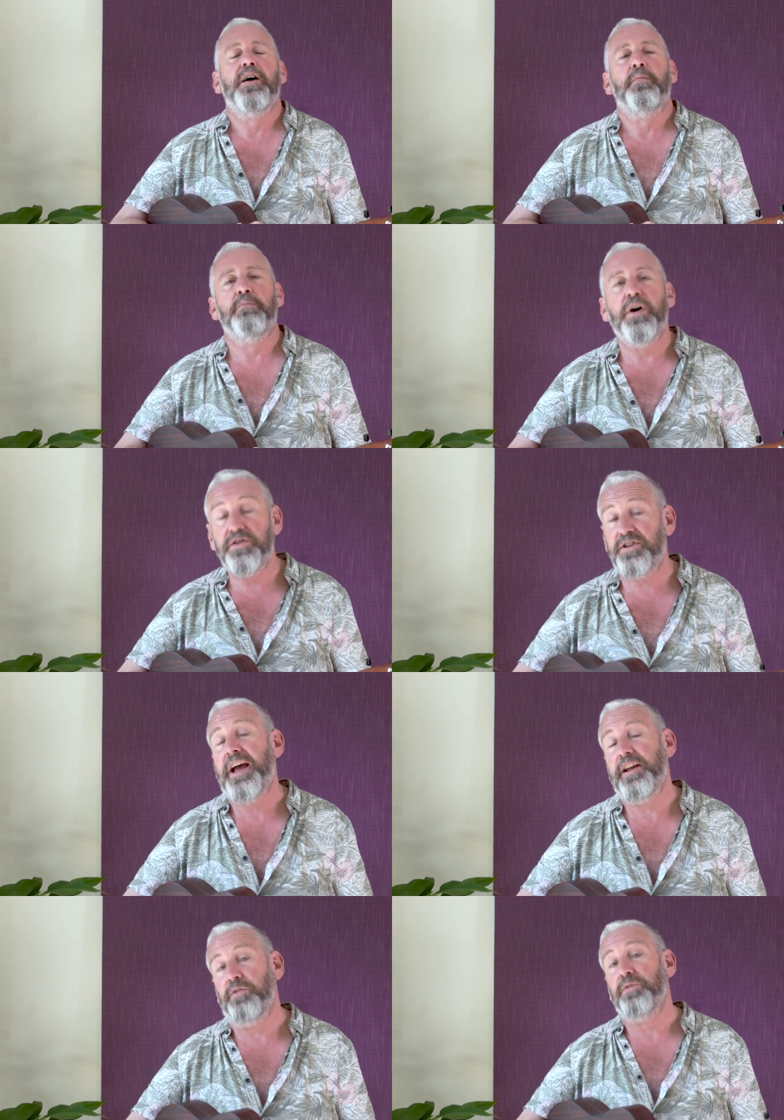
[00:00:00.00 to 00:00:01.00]
Most
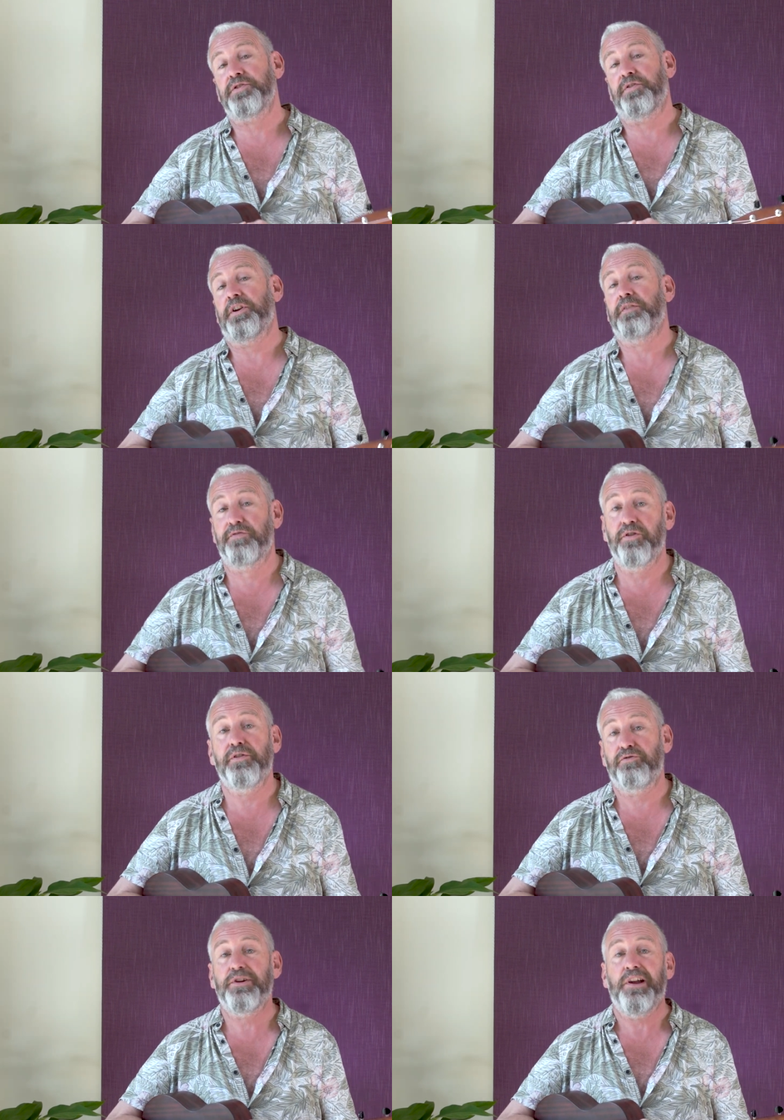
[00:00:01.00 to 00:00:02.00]
adults find it very,
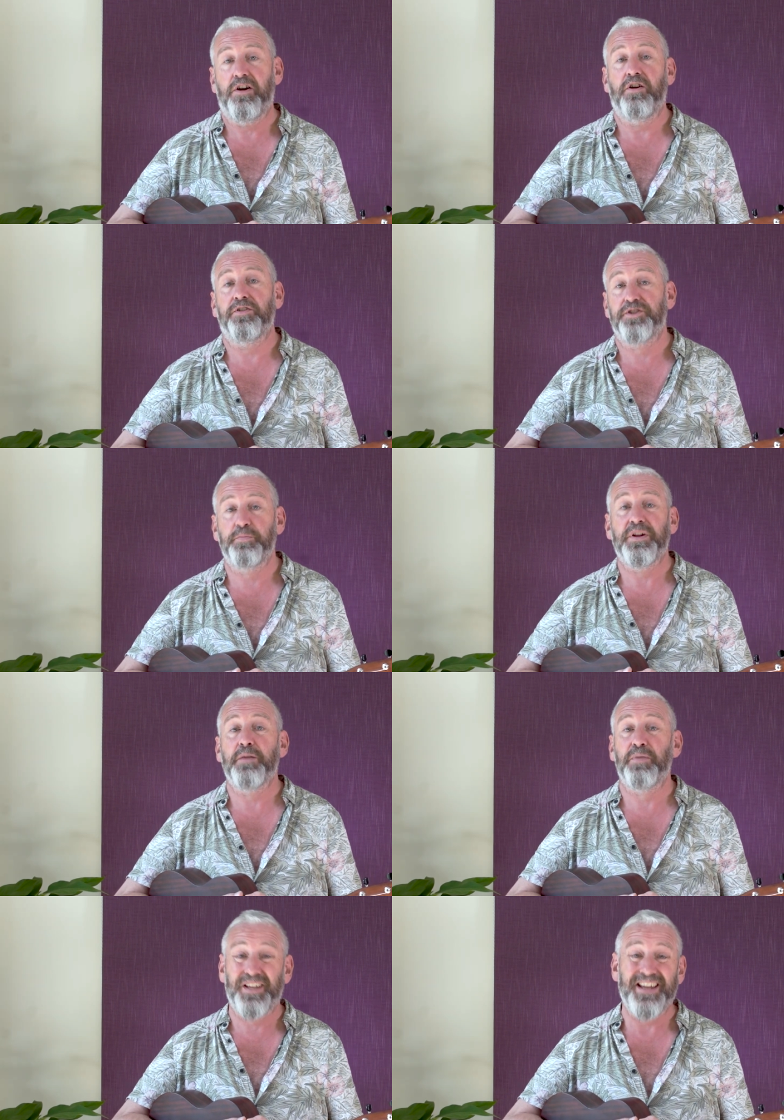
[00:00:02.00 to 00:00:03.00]
very hard to be a
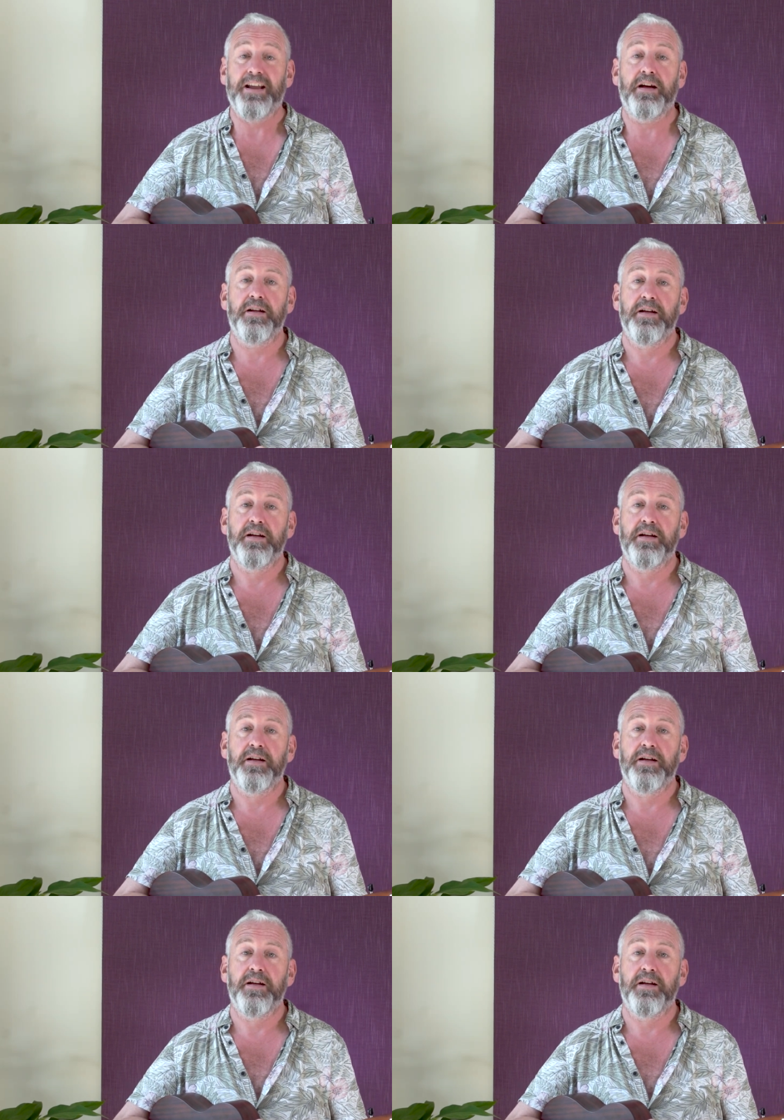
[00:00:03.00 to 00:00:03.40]
beginner.